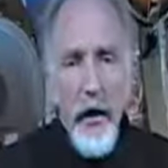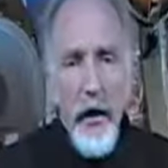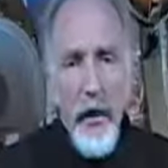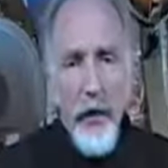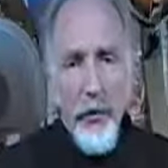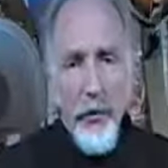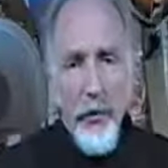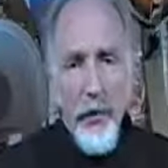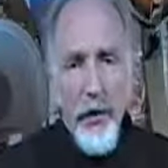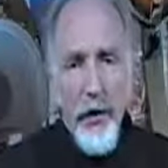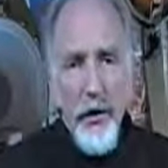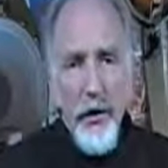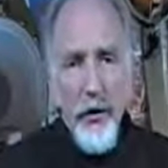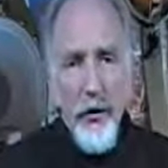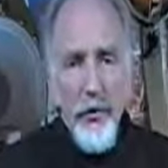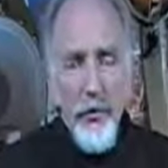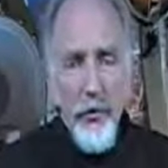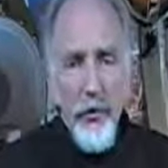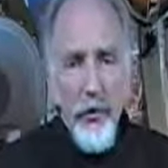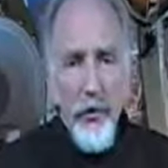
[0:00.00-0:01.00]
as we get
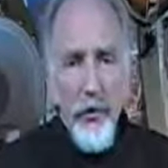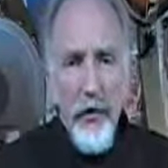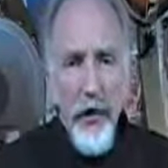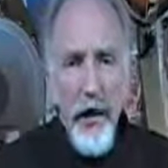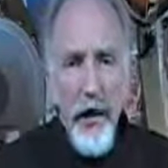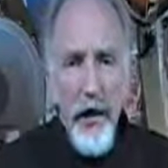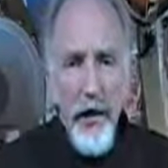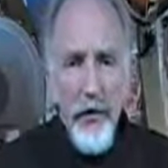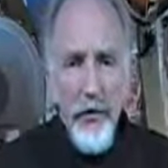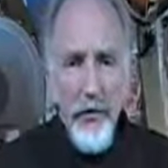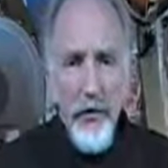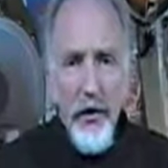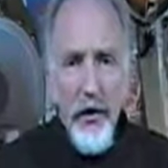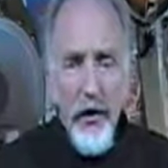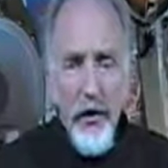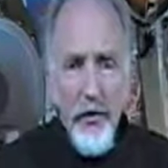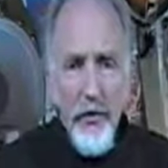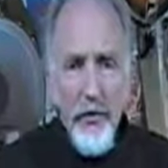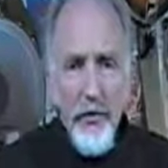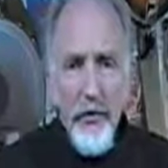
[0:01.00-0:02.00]
into more of the
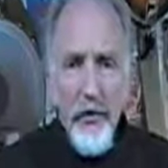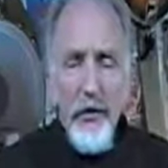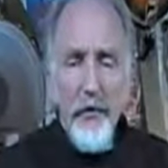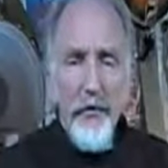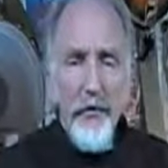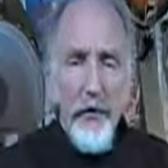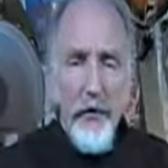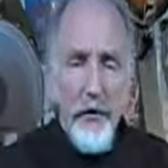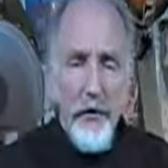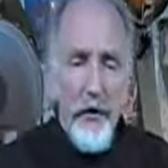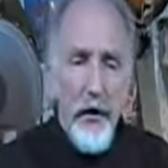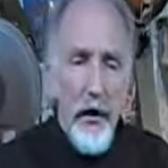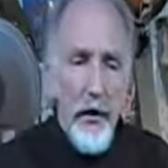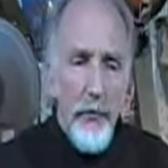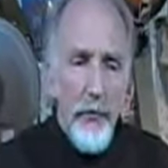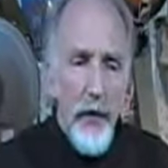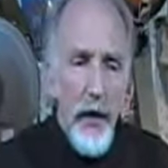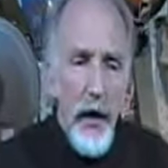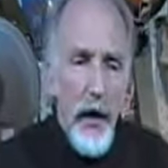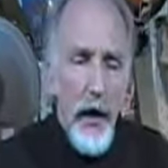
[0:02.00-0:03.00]
hands-on stuff here,
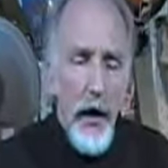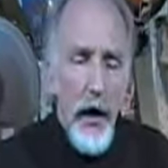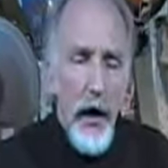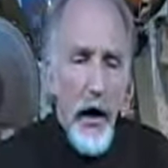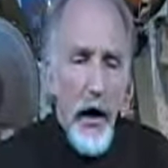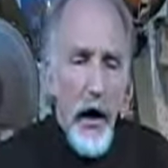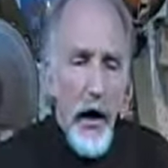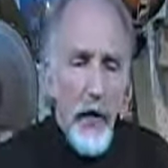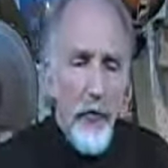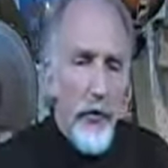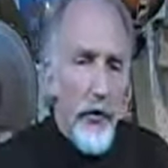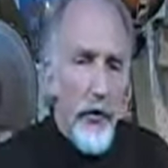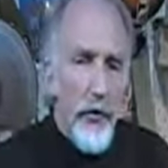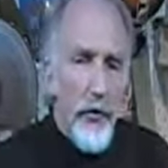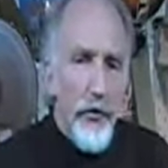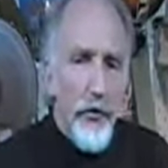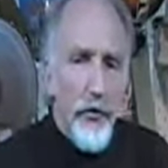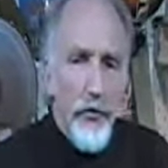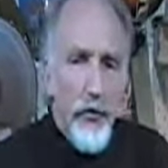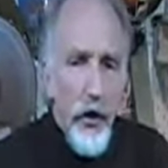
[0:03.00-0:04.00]
I'm going
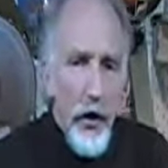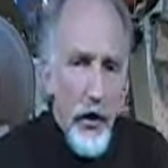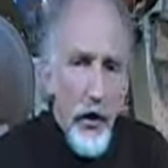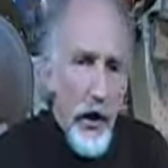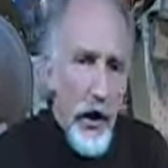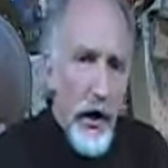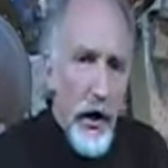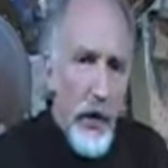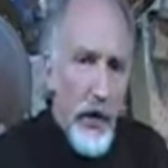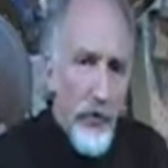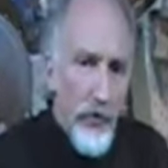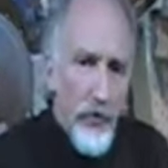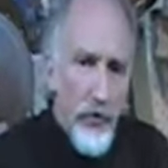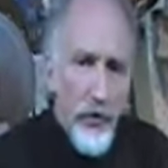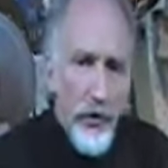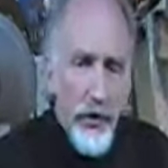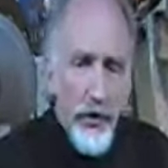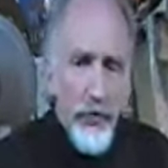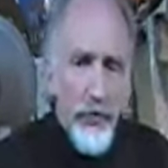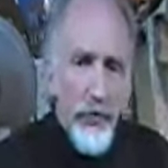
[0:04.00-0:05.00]
to
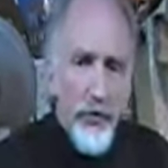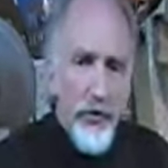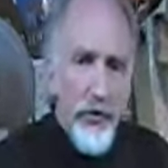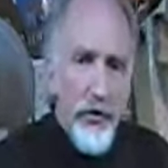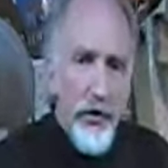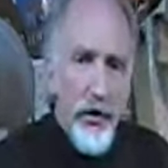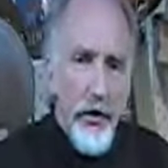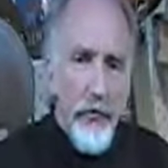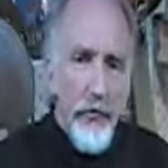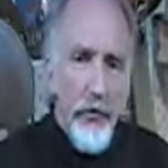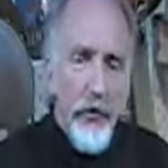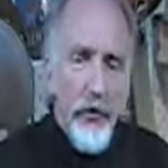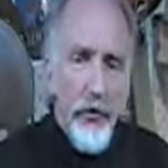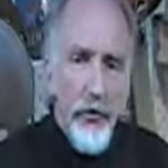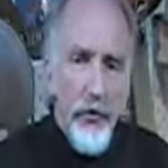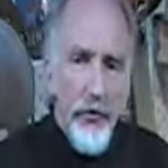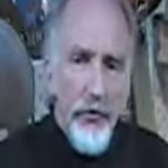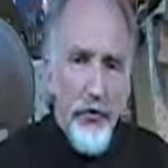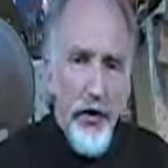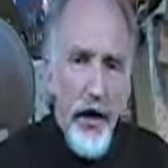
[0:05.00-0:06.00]
occasionally just give you
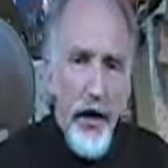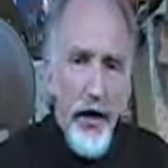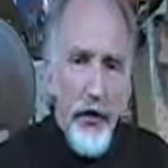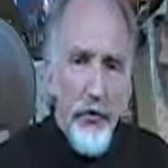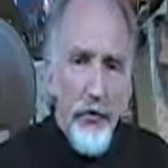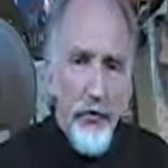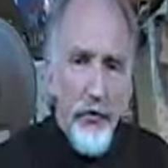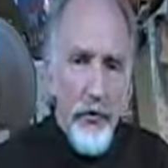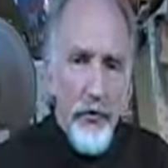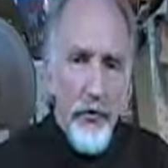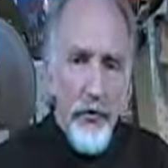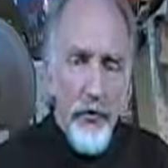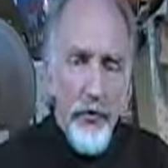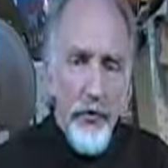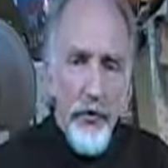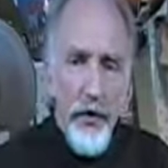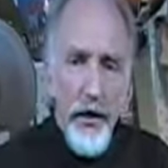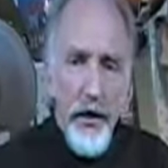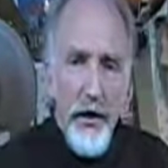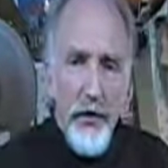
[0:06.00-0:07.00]
the sounds of the
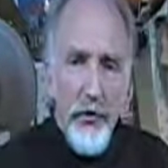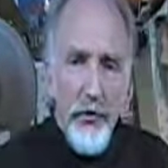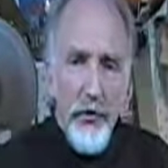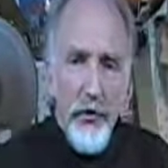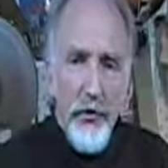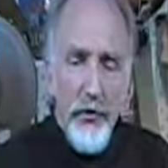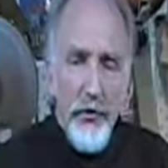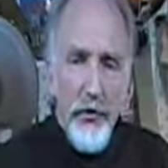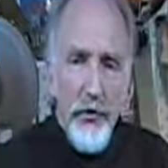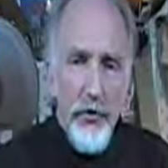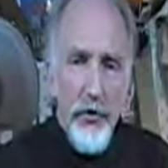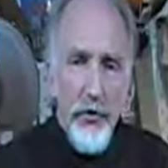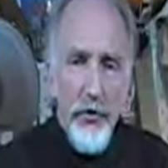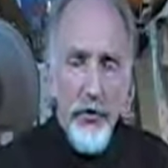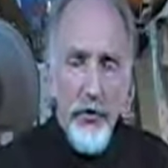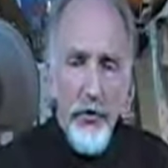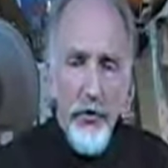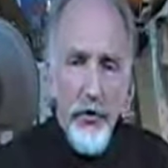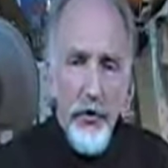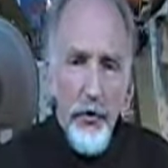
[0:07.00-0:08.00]
strings in
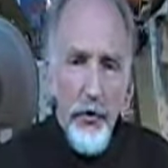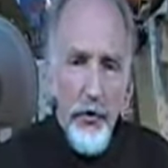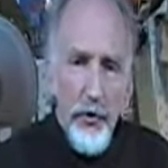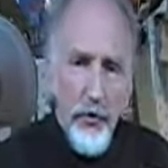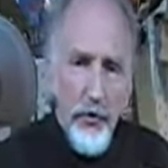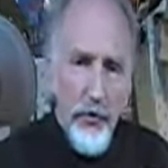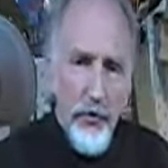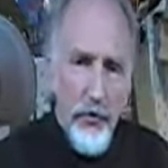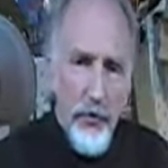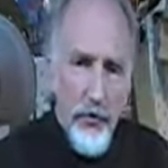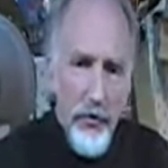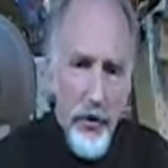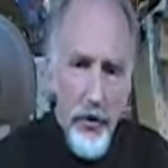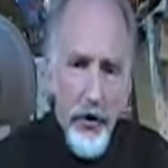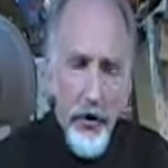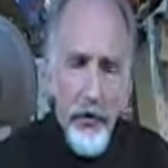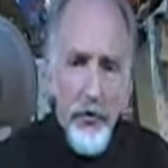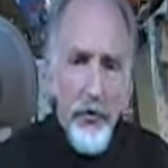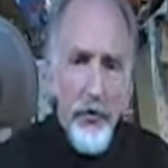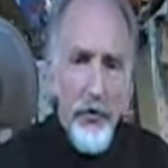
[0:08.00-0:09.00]
tune so you can
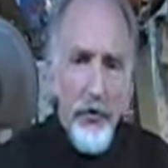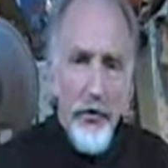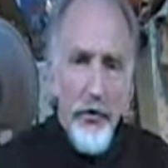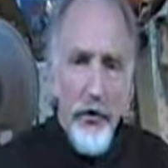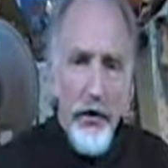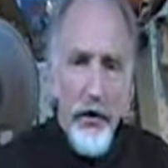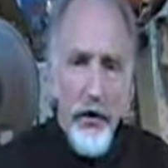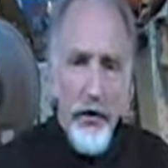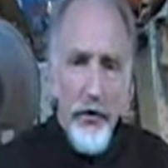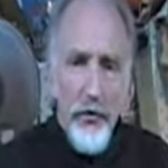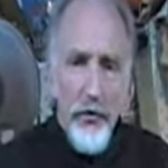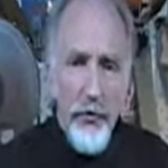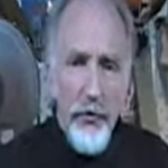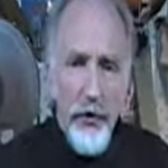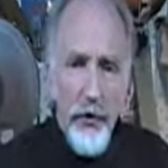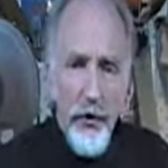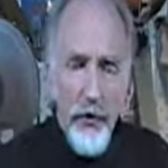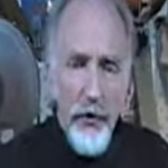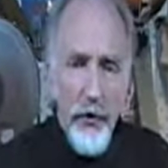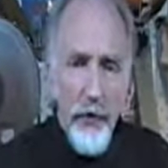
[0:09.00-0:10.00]
check your tuning as
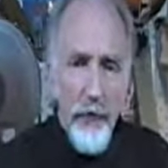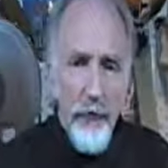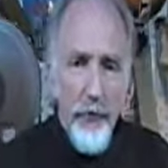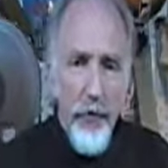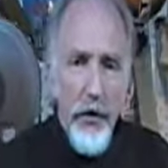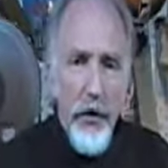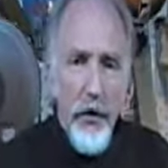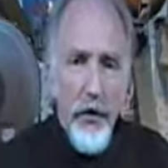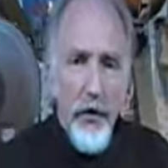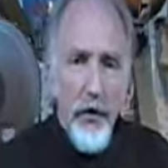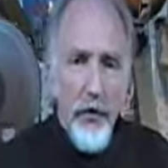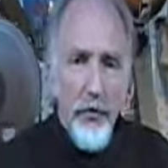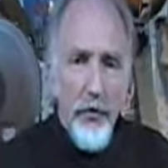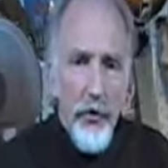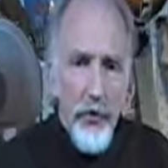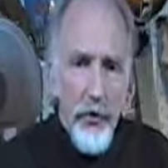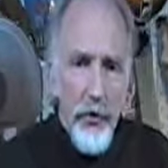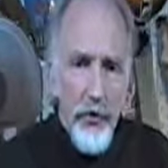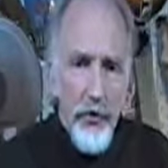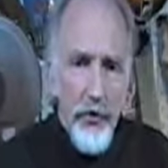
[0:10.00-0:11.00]
we go. So
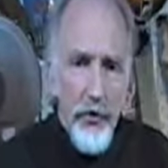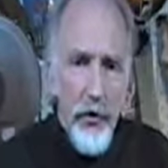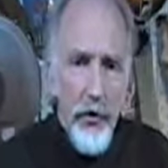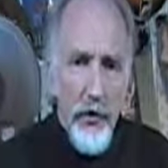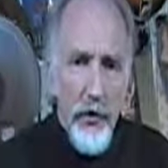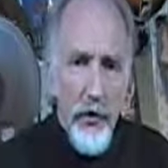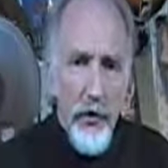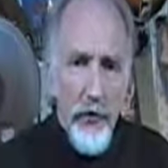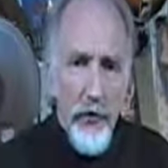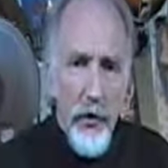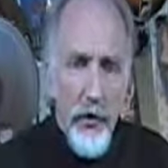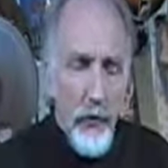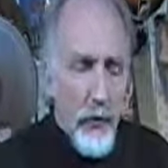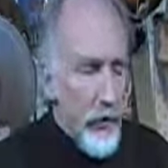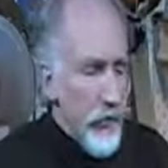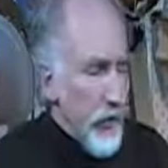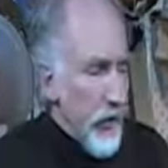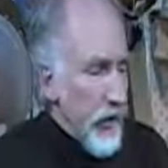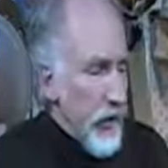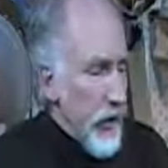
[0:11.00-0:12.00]
I'm going to start off that
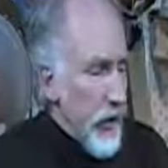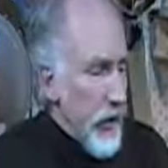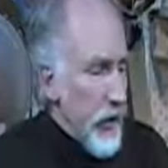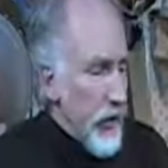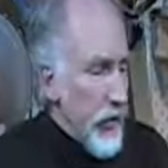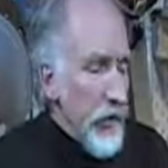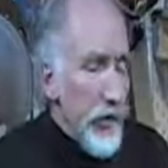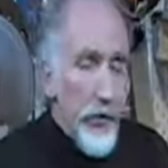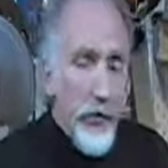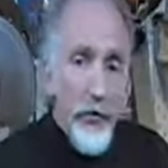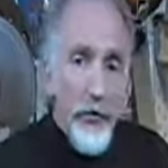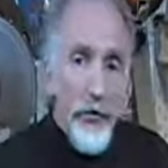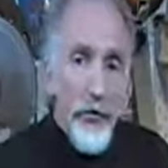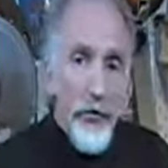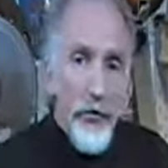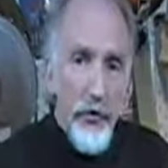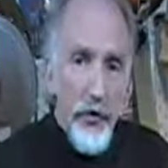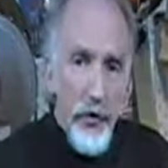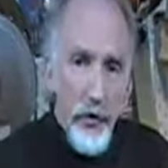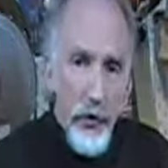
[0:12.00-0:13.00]
way right now.
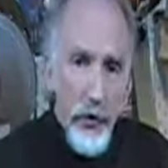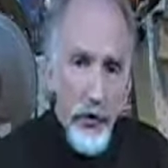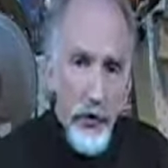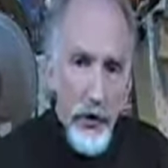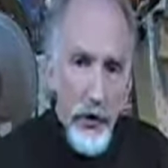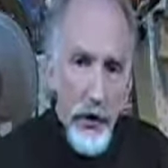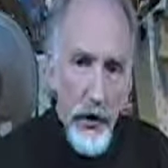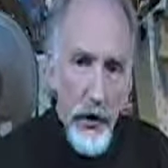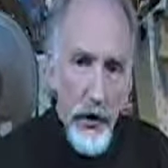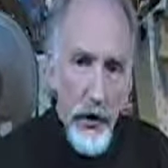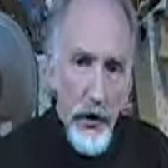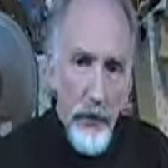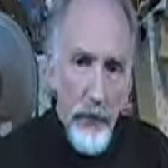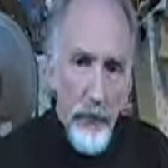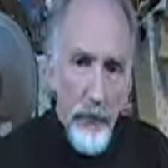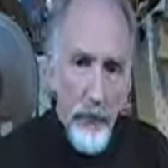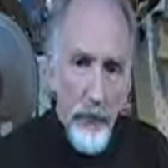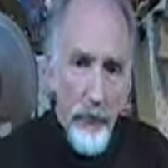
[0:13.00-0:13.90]
Here's the low E.